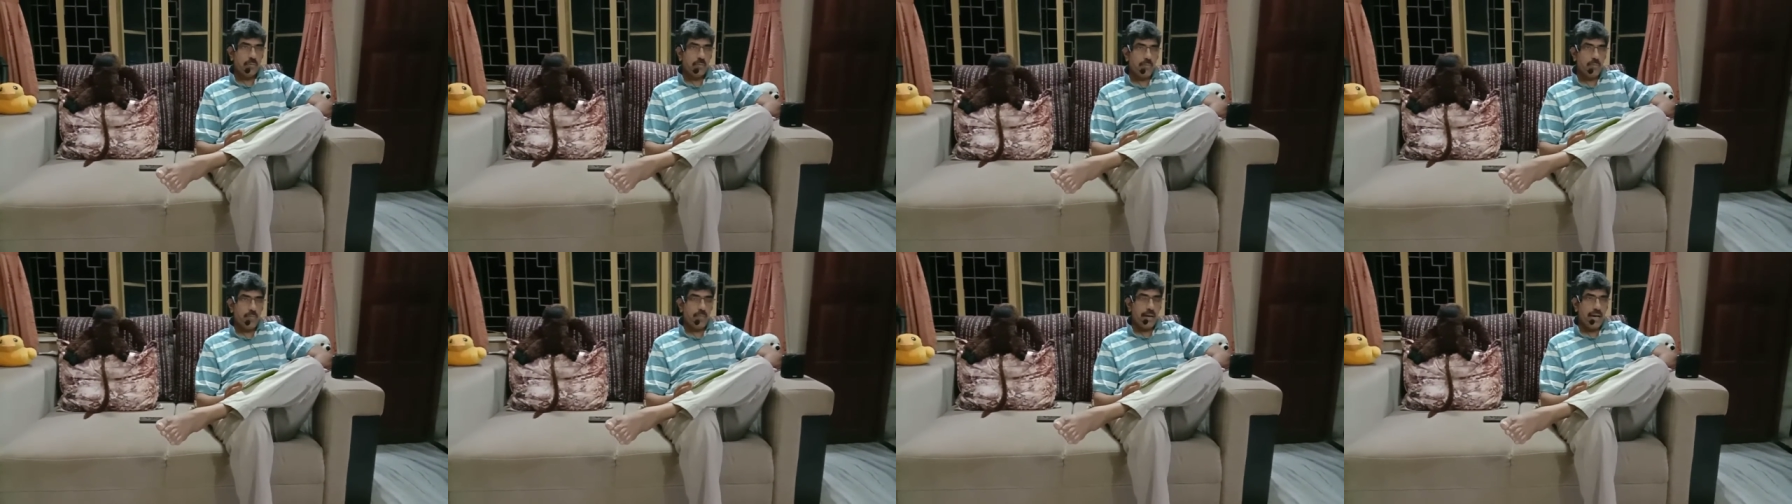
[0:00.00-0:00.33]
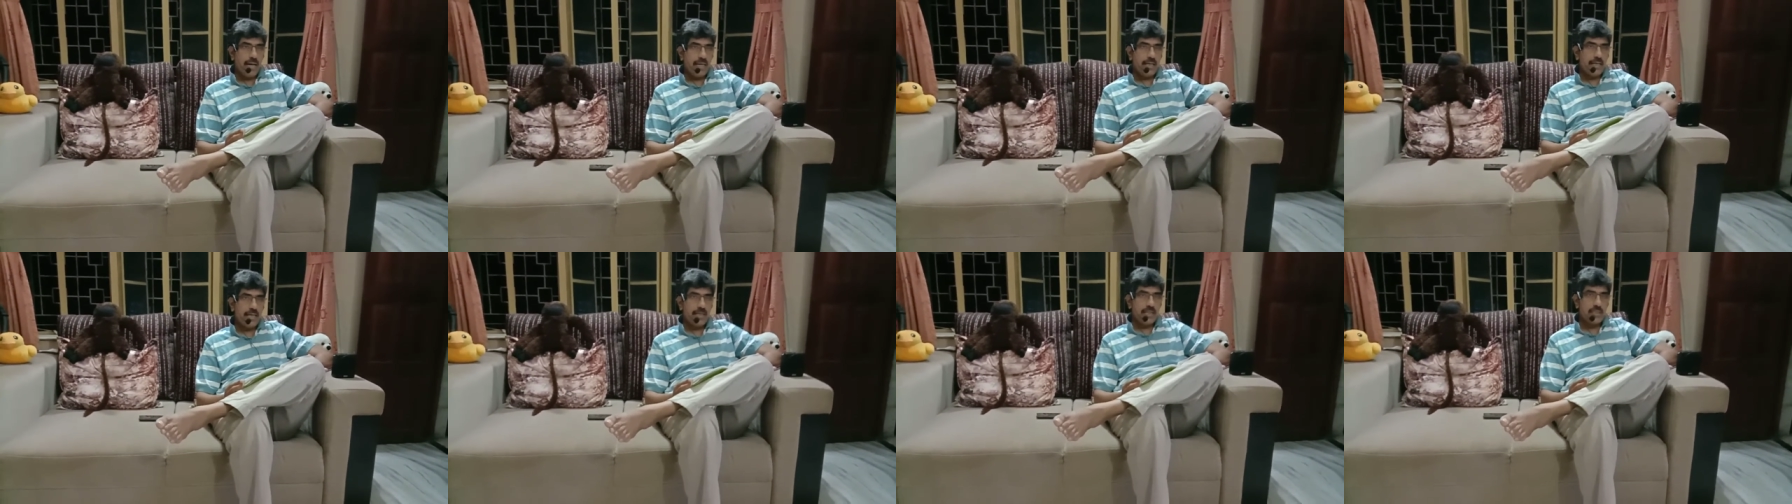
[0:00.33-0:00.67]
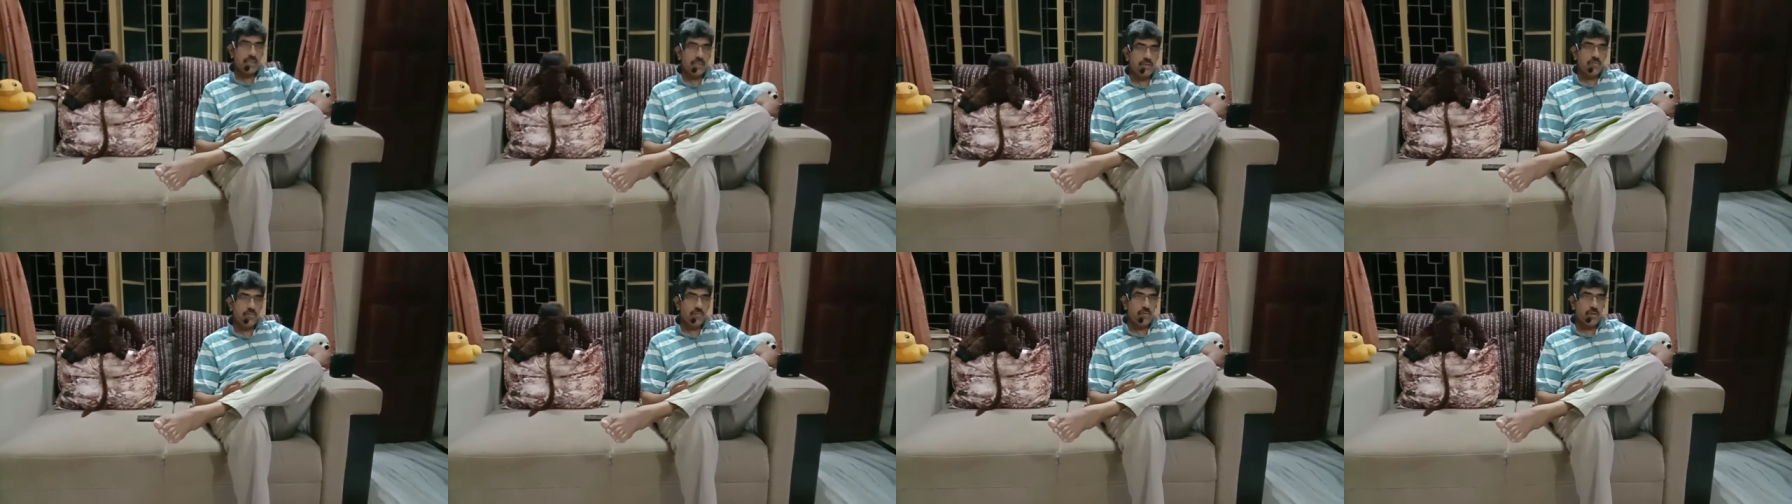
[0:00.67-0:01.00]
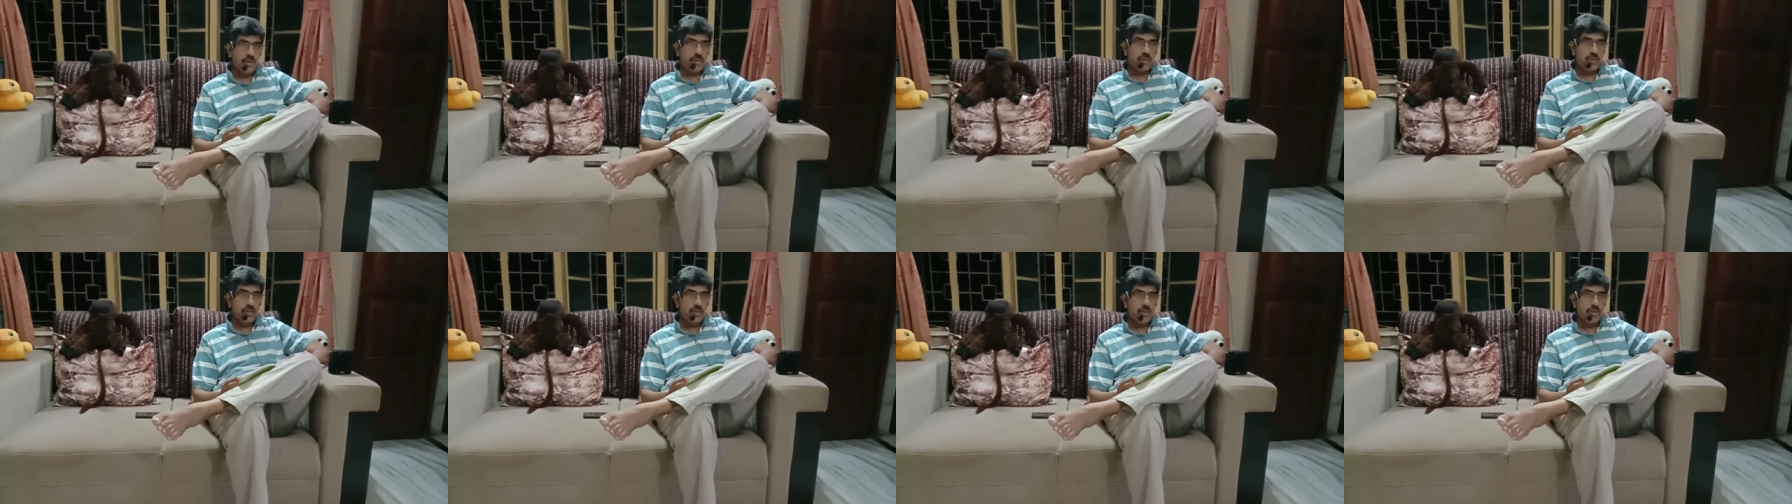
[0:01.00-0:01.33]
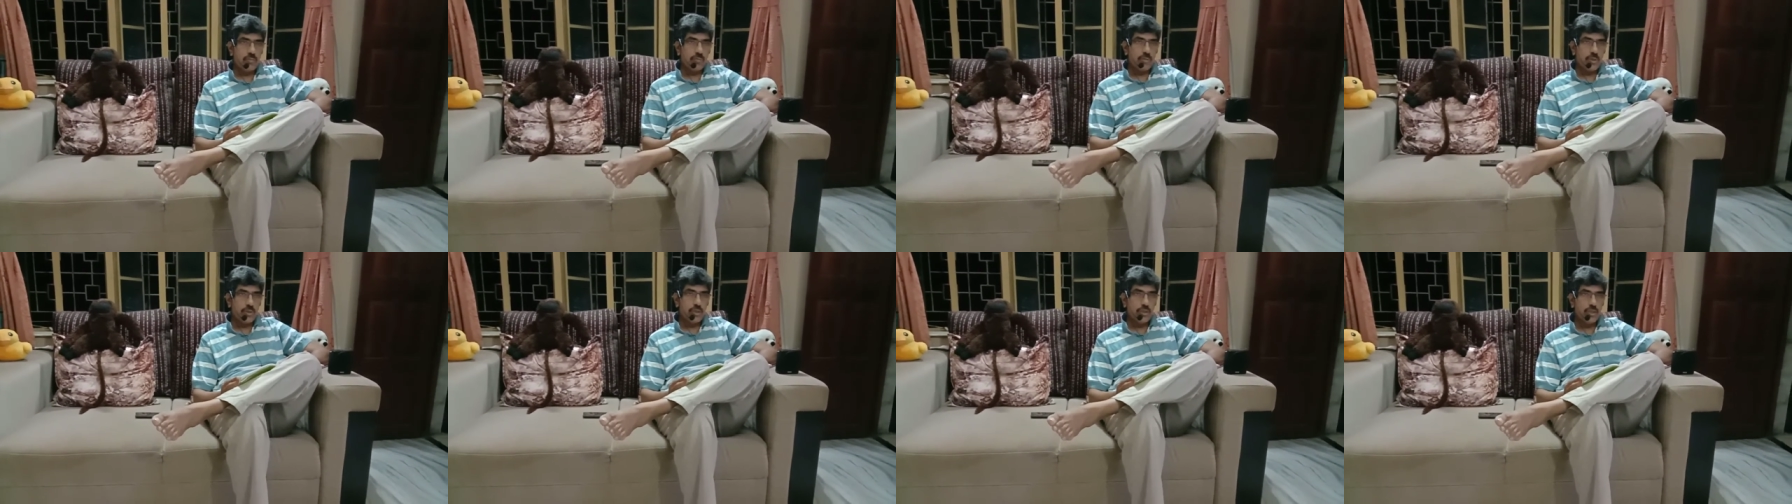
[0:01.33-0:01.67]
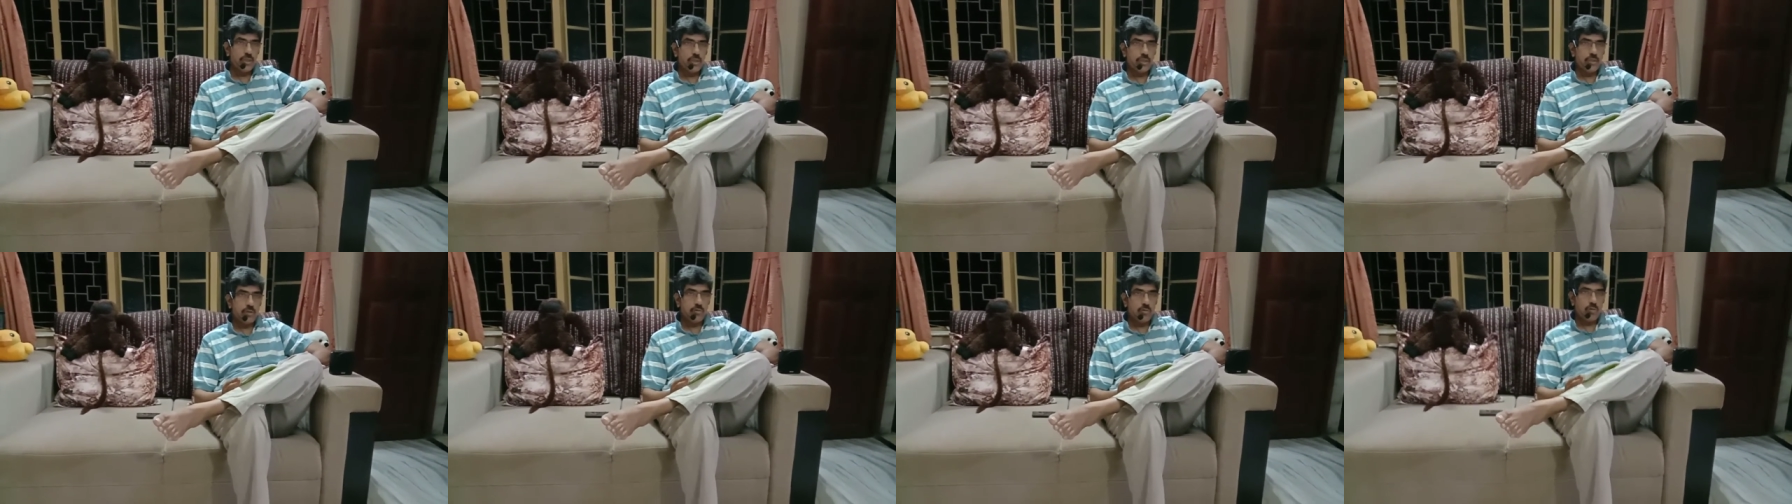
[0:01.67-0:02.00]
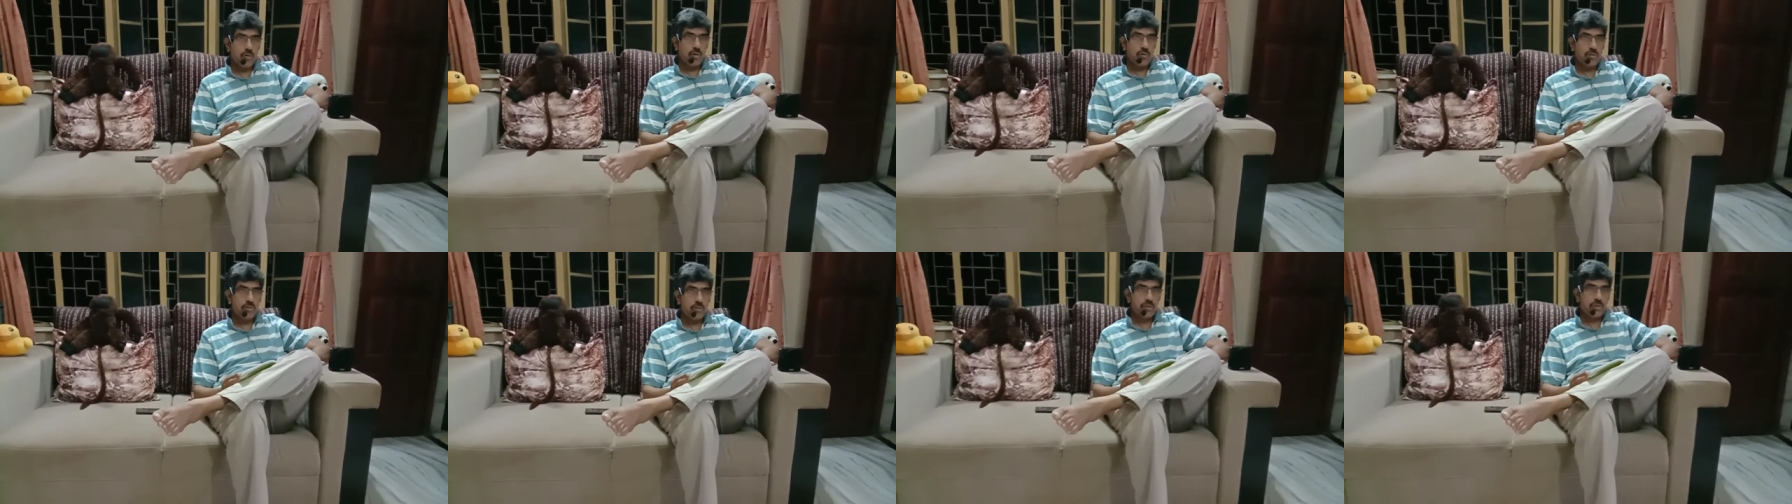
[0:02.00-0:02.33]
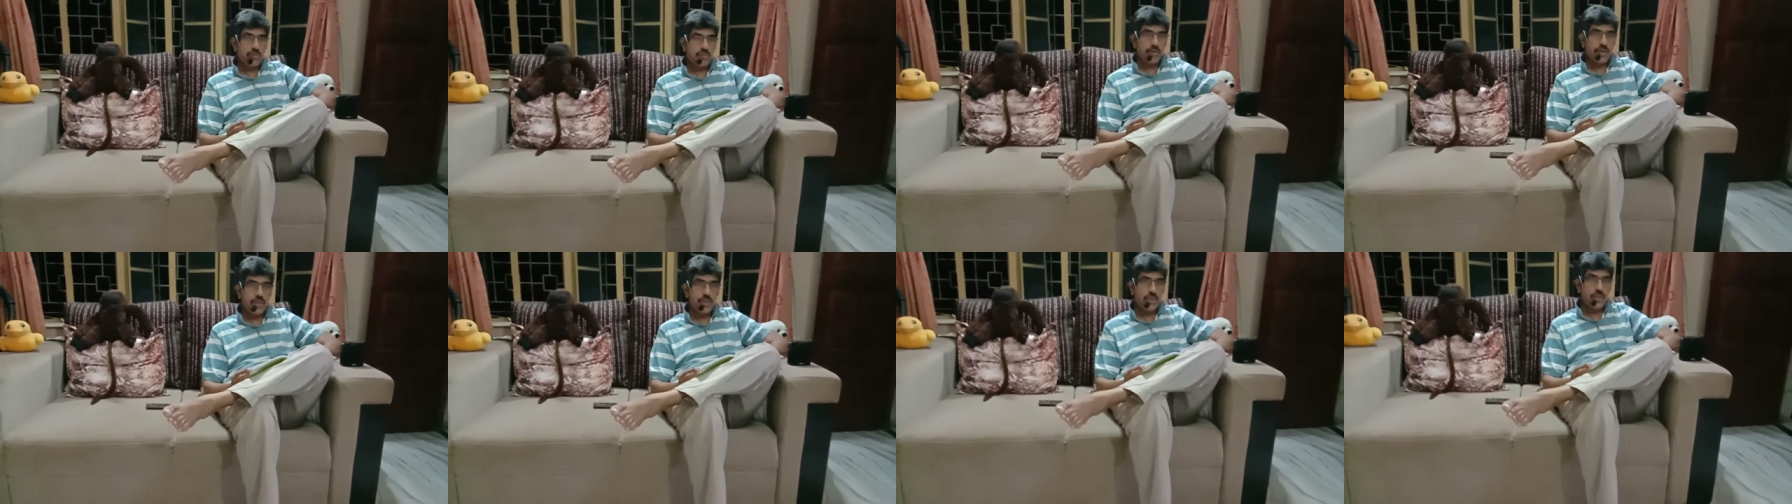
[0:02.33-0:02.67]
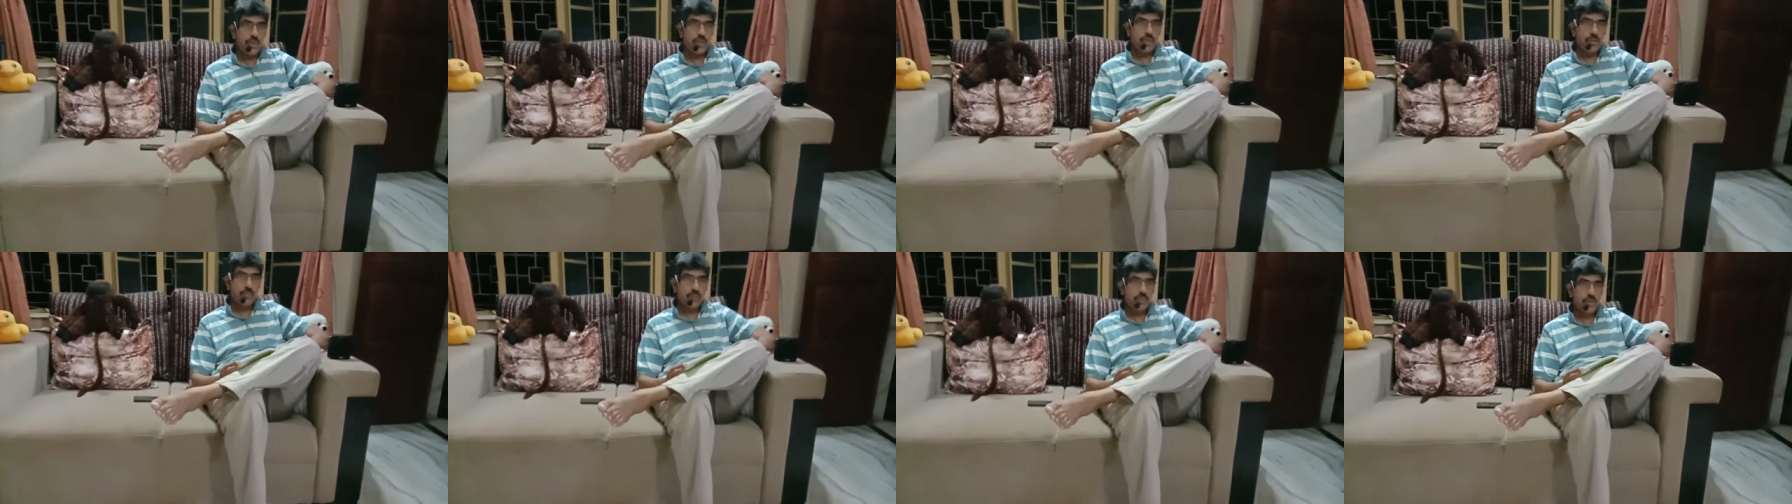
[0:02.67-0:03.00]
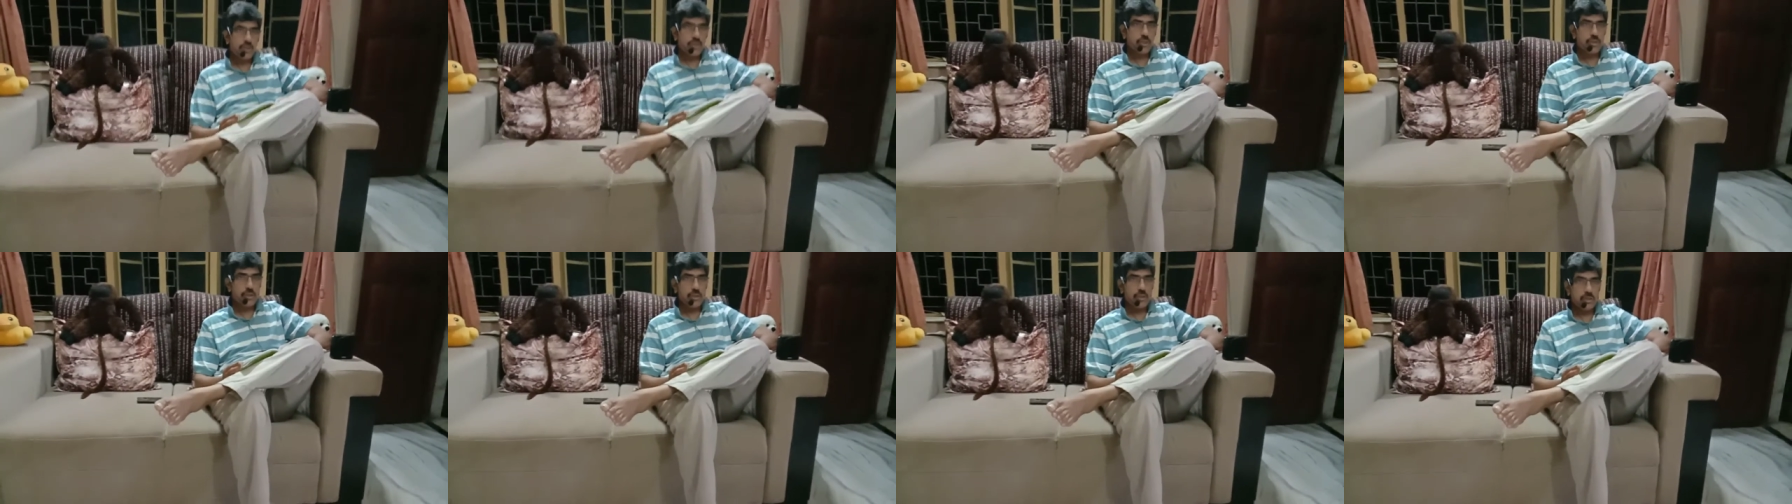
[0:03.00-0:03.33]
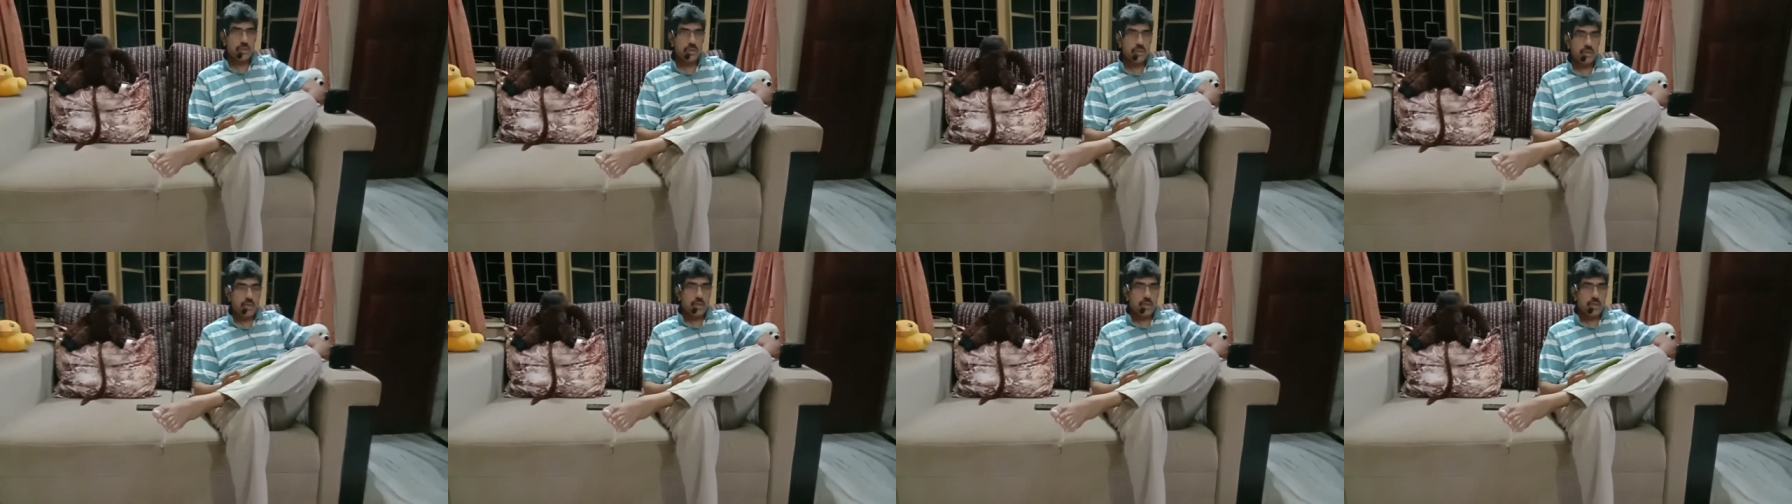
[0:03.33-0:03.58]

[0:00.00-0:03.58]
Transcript: man has invented a machine called threshing machine.